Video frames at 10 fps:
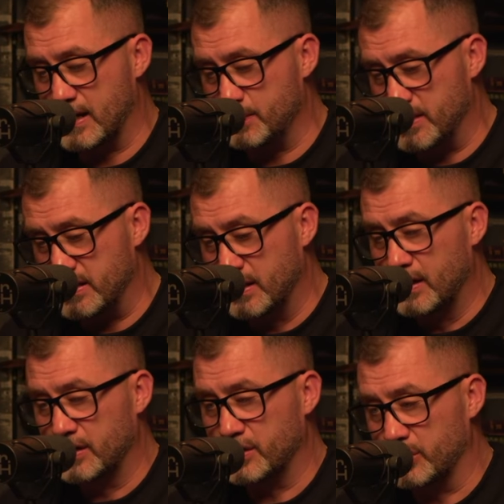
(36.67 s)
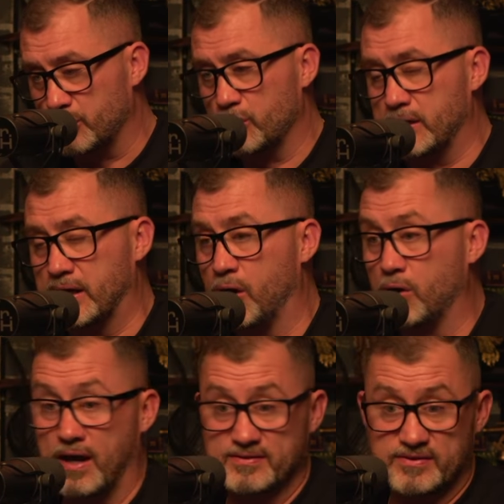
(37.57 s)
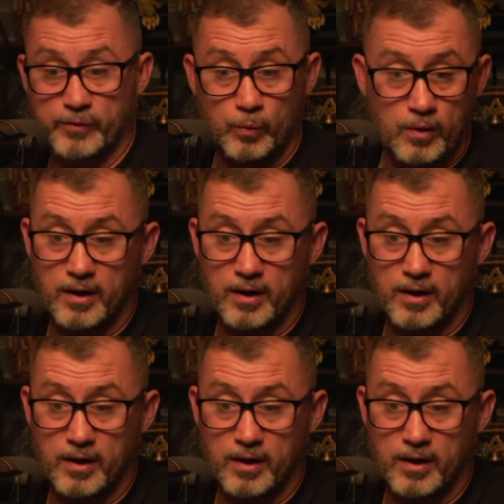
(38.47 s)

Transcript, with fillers: to be congruent in our lives. If we want our